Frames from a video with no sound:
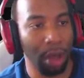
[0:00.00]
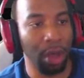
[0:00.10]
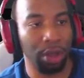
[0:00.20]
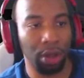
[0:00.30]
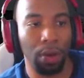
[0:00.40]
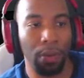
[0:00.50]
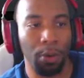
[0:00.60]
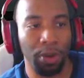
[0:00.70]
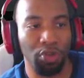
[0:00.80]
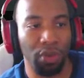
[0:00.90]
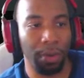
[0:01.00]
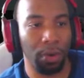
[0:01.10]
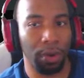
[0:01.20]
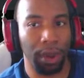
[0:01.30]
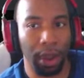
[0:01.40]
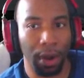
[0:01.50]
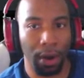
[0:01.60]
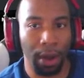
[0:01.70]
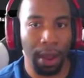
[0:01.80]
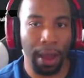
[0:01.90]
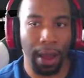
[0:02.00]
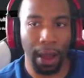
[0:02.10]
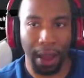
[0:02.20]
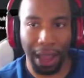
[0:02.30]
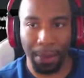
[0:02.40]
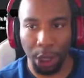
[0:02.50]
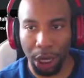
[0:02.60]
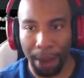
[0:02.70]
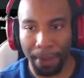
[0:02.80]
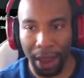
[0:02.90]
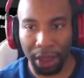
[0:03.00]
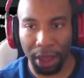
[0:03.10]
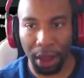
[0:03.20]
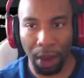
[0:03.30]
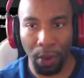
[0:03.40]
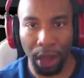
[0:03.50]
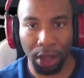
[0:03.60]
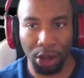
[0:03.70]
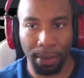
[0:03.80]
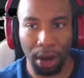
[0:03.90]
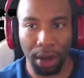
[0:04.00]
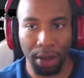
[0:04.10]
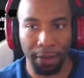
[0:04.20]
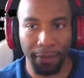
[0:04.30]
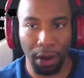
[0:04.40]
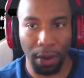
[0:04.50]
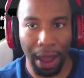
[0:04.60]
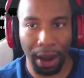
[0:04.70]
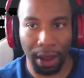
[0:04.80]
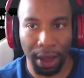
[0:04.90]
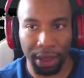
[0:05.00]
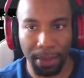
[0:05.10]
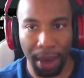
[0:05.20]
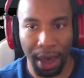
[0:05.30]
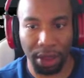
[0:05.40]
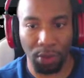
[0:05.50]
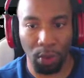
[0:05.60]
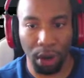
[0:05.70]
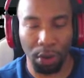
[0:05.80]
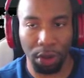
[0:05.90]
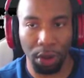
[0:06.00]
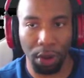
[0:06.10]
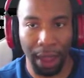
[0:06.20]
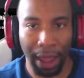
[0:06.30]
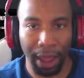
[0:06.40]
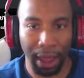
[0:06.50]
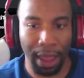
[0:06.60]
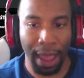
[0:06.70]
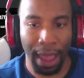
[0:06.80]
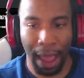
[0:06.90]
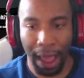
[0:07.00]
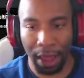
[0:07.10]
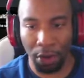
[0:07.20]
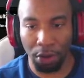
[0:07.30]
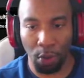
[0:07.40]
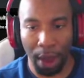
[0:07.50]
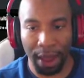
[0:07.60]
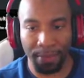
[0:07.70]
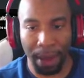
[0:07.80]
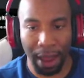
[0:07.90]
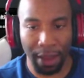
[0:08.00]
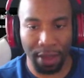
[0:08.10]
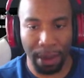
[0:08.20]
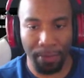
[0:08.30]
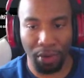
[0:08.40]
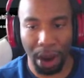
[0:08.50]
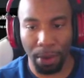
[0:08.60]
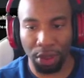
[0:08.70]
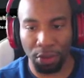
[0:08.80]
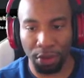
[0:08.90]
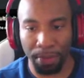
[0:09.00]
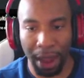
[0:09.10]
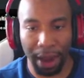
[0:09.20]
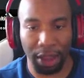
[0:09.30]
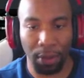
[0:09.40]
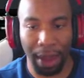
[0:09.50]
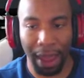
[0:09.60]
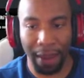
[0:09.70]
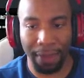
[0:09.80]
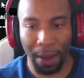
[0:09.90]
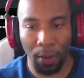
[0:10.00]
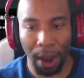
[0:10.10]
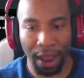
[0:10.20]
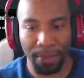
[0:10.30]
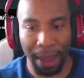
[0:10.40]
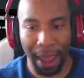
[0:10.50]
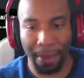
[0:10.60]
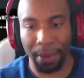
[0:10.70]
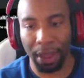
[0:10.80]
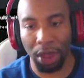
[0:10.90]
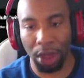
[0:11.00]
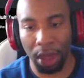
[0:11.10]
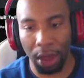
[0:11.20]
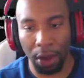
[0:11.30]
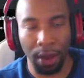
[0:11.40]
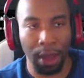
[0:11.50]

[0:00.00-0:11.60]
so we'll be streaming on there. I got my chat box here, and we can talk about another video how to customize this window to your liking. I use WiseBot as my primary source bot, so I have that WiseBot application here,